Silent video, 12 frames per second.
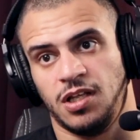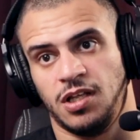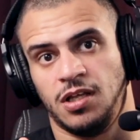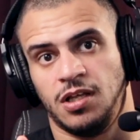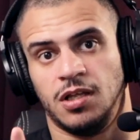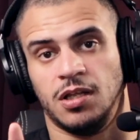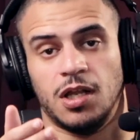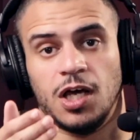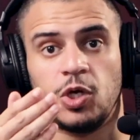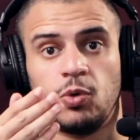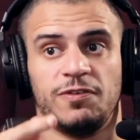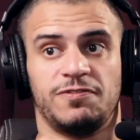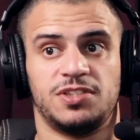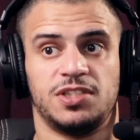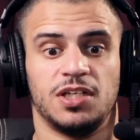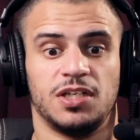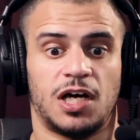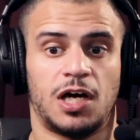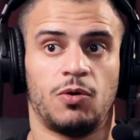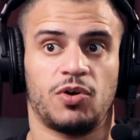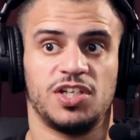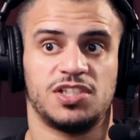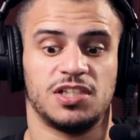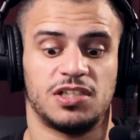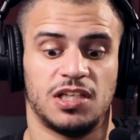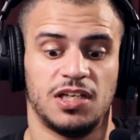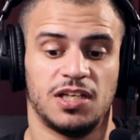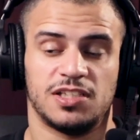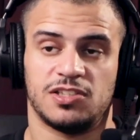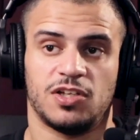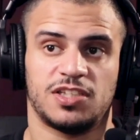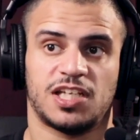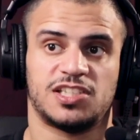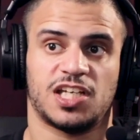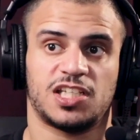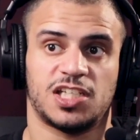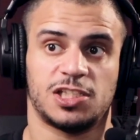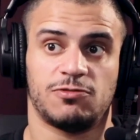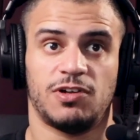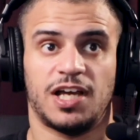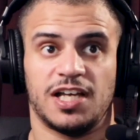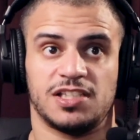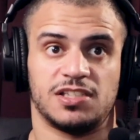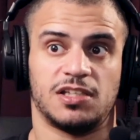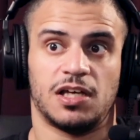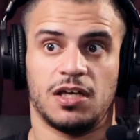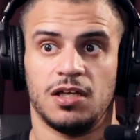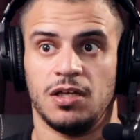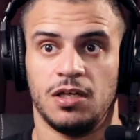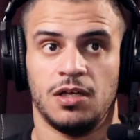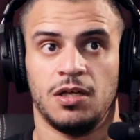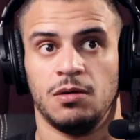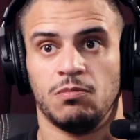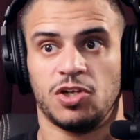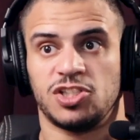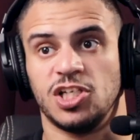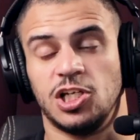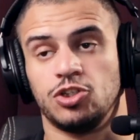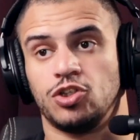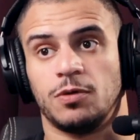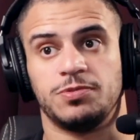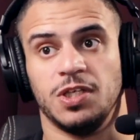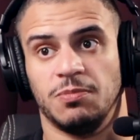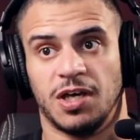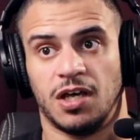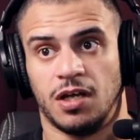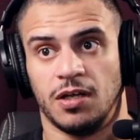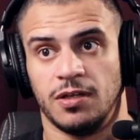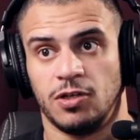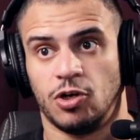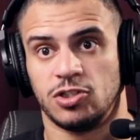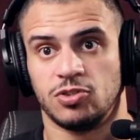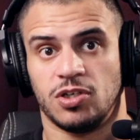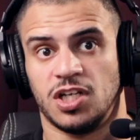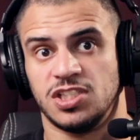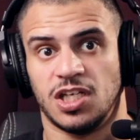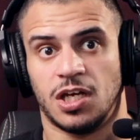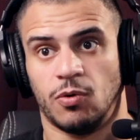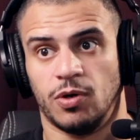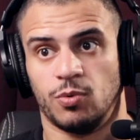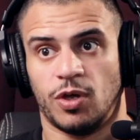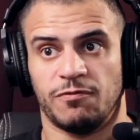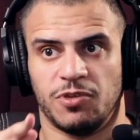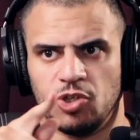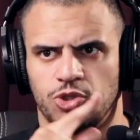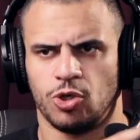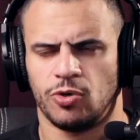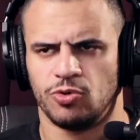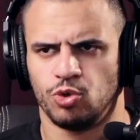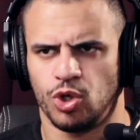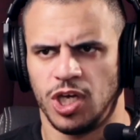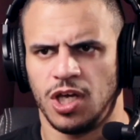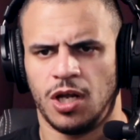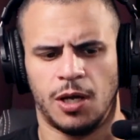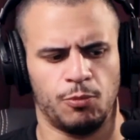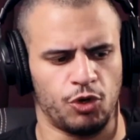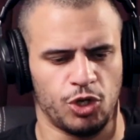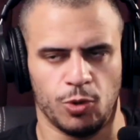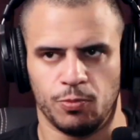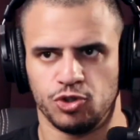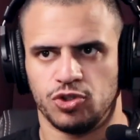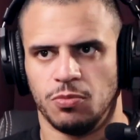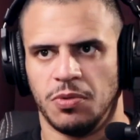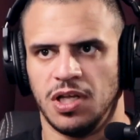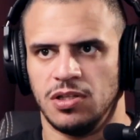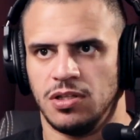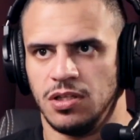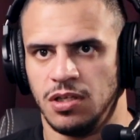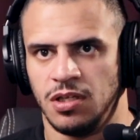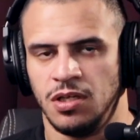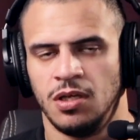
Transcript: Like we've seen now recently, is not as successful as the Brazilian top team era, Carson Gracie era, when we have Minotauro, Nogueira, Murilo Bustamante,